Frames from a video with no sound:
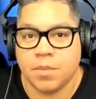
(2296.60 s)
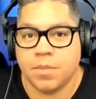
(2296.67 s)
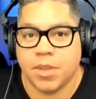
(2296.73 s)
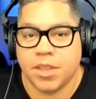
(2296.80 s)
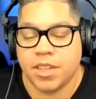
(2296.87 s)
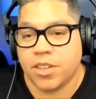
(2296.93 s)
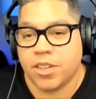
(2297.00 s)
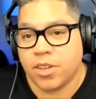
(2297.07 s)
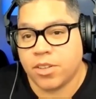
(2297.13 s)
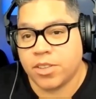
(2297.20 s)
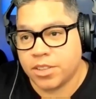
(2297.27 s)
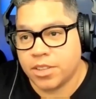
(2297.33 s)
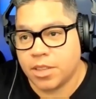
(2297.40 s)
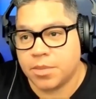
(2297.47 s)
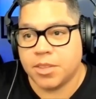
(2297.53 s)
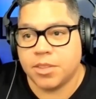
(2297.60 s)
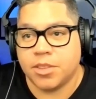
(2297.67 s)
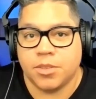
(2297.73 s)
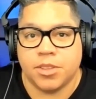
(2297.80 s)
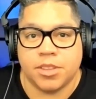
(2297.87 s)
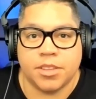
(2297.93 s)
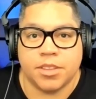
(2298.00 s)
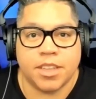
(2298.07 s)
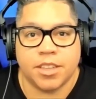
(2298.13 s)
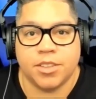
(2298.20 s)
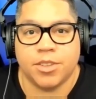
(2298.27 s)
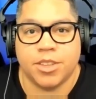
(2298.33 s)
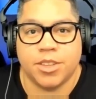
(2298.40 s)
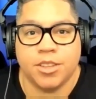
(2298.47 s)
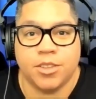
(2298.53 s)
But there are substitutions that
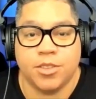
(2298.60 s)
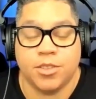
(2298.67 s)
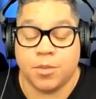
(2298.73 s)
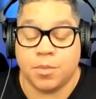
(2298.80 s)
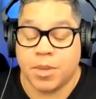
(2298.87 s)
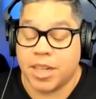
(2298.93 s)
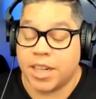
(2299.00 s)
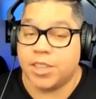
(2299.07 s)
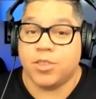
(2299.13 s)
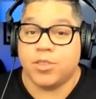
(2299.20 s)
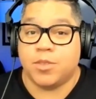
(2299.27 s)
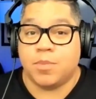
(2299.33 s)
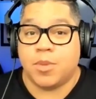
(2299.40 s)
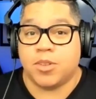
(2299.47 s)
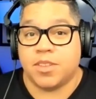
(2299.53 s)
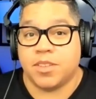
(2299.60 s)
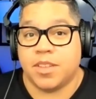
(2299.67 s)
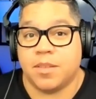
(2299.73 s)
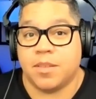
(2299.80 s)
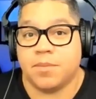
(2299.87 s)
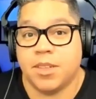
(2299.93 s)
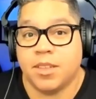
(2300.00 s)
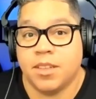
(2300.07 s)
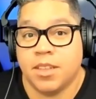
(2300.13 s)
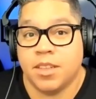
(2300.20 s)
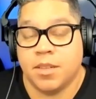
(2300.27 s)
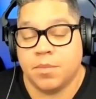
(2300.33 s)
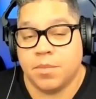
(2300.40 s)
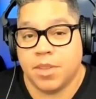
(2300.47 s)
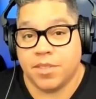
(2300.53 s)
you can use, but I use both of them.
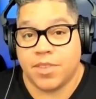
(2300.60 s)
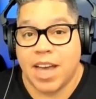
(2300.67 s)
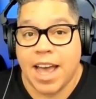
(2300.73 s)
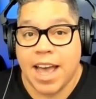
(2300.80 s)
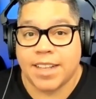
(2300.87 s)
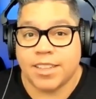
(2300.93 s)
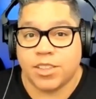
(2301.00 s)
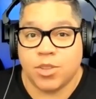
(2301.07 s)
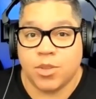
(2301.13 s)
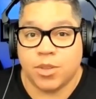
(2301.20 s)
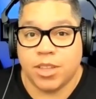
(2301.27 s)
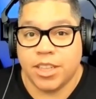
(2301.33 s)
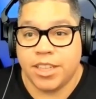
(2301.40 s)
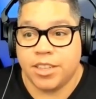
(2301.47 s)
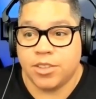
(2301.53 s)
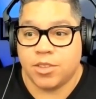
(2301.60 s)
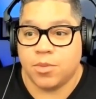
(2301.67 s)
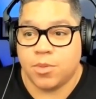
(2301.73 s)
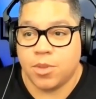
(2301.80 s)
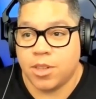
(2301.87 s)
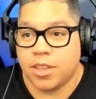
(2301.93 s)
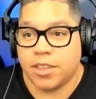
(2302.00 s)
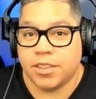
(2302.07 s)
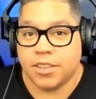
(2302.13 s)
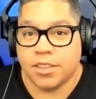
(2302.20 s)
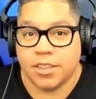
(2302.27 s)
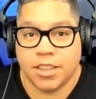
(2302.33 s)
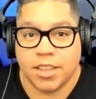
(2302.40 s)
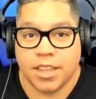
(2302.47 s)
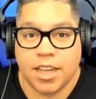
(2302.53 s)
But if I had to lean to one,
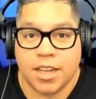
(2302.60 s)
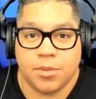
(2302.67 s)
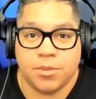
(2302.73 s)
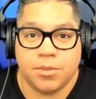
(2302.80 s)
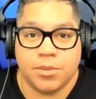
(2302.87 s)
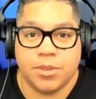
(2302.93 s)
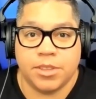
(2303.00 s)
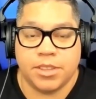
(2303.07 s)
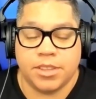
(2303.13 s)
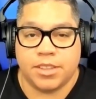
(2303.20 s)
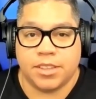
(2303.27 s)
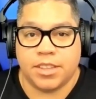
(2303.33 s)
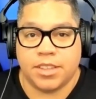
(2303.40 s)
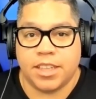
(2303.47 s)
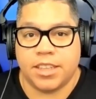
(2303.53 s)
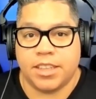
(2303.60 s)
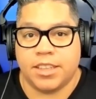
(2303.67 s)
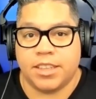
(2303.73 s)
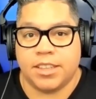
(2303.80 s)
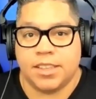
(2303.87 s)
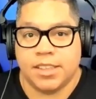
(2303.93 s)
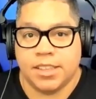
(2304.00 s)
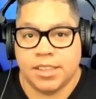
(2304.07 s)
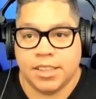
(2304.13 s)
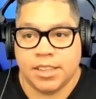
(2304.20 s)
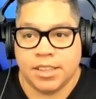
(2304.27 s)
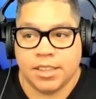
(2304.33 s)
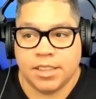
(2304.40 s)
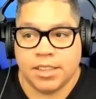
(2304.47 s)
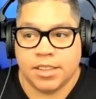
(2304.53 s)
I would say
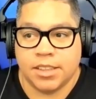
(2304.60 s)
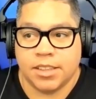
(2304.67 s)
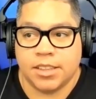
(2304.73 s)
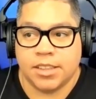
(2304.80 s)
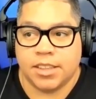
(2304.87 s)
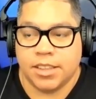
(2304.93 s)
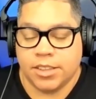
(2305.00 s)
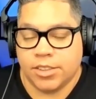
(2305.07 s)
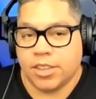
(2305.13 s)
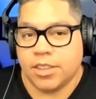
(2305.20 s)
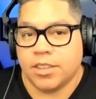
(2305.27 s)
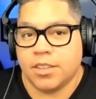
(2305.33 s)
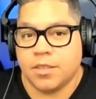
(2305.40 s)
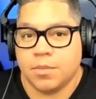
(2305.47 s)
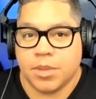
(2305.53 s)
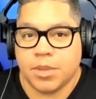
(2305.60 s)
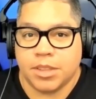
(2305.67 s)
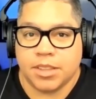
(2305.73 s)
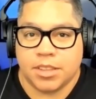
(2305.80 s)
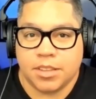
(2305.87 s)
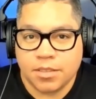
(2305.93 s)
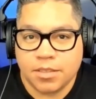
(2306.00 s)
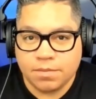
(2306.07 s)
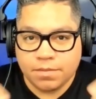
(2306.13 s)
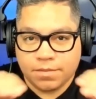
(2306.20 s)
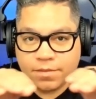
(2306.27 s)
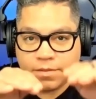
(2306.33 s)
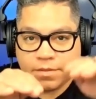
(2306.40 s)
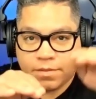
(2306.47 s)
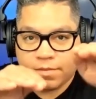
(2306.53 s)
Ghidra, but it's
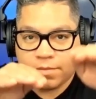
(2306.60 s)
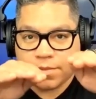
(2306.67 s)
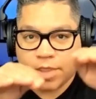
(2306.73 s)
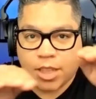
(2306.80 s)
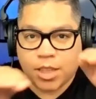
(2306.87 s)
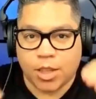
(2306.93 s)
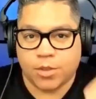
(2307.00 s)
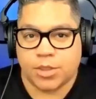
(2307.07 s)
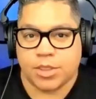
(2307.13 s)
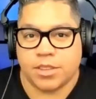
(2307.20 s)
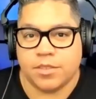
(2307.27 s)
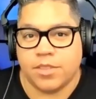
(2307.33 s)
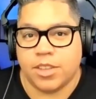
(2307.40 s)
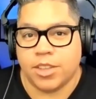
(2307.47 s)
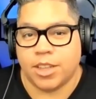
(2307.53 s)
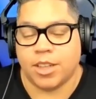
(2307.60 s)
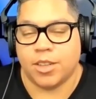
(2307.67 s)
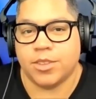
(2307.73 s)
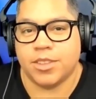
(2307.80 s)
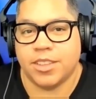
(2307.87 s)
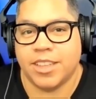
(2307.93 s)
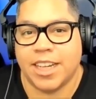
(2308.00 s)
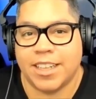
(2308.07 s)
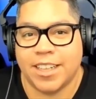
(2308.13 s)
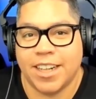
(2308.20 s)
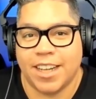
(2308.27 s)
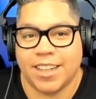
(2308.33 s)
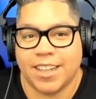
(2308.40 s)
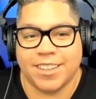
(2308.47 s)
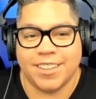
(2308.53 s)
close, very close.
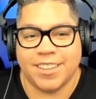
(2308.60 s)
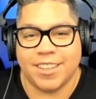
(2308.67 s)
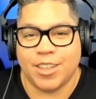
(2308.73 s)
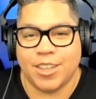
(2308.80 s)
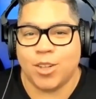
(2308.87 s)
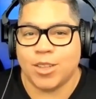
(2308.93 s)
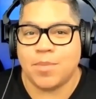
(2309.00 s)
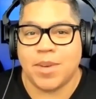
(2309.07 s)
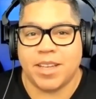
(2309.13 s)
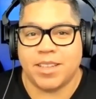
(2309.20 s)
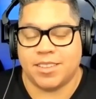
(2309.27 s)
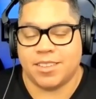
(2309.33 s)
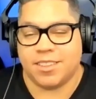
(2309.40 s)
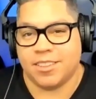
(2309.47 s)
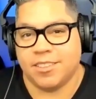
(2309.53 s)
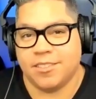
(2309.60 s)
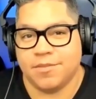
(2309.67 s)
It all depends.